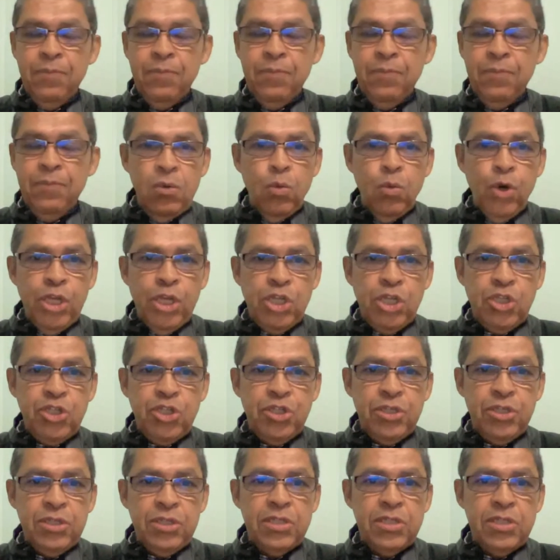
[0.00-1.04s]
which
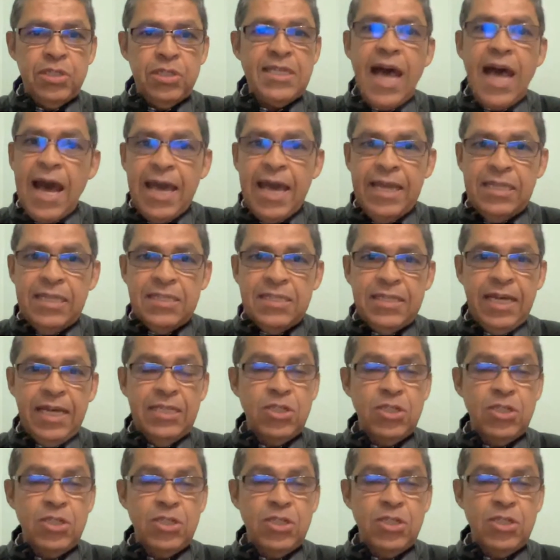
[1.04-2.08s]
sides and
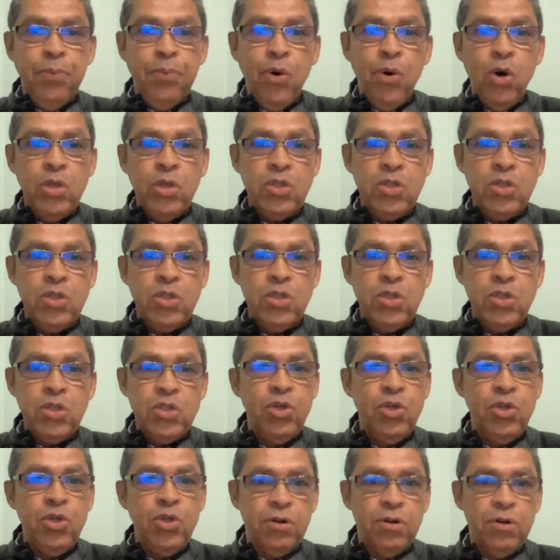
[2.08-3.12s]
supports
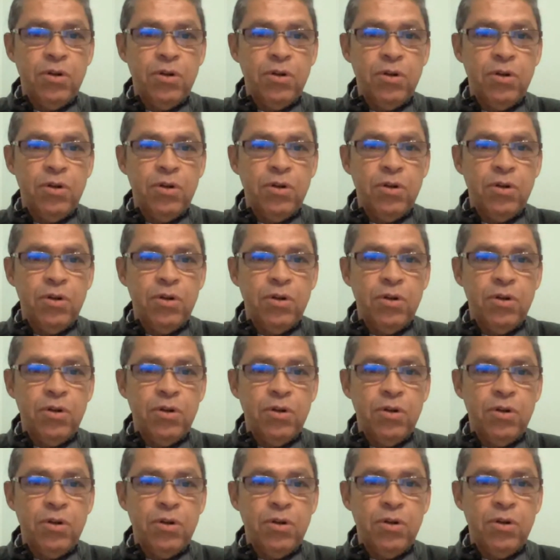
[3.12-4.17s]
Ukraine.
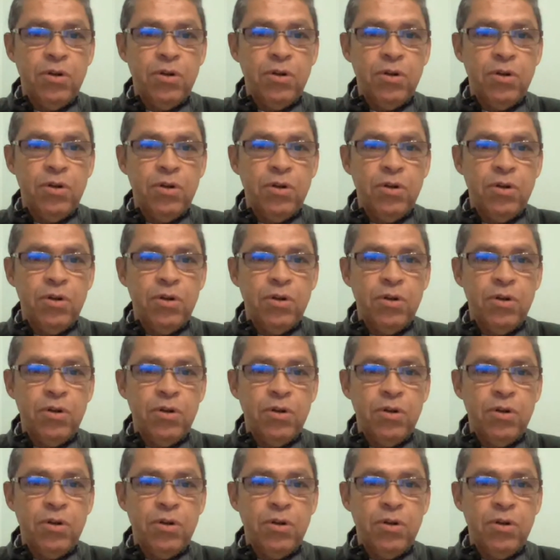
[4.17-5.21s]

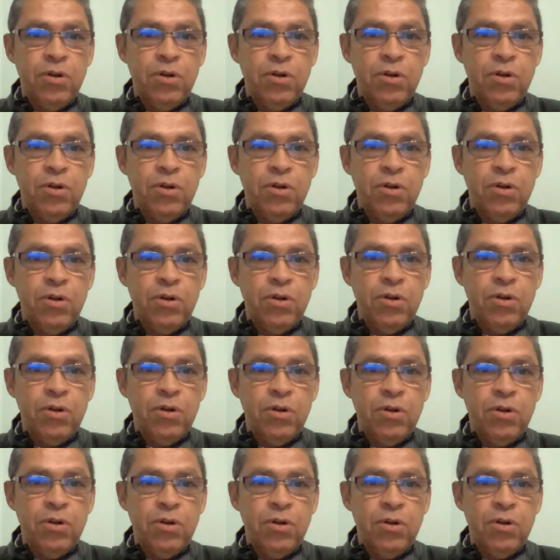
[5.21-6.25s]
And so
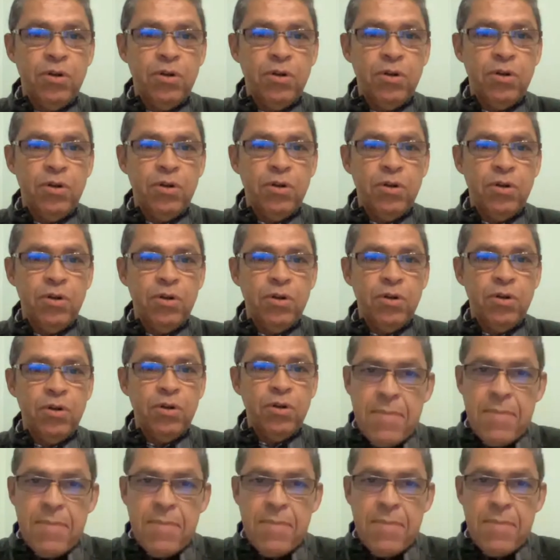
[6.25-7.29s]
we
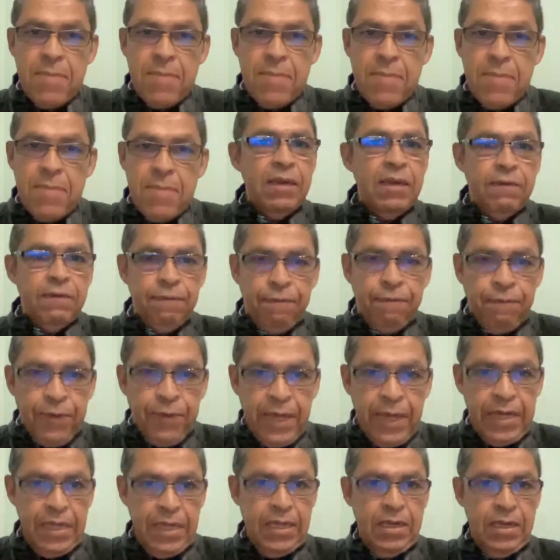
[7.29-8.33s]
must make it
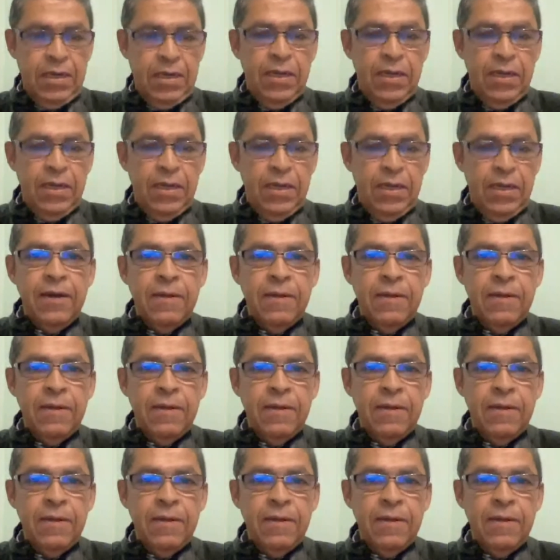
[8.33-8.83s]
very clear